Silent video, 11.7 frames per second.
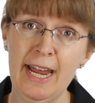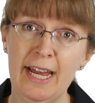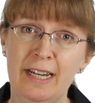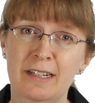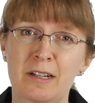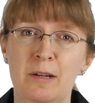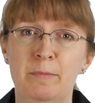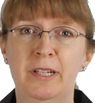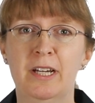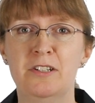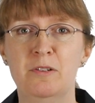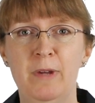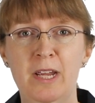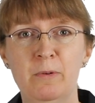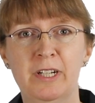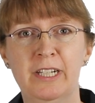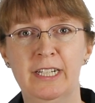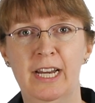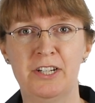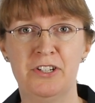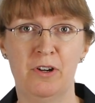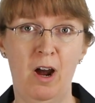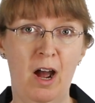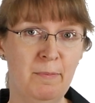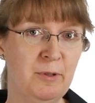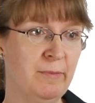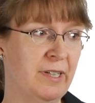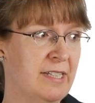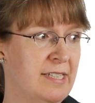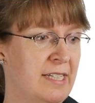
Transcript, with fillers: and because you may want to connect your Optomux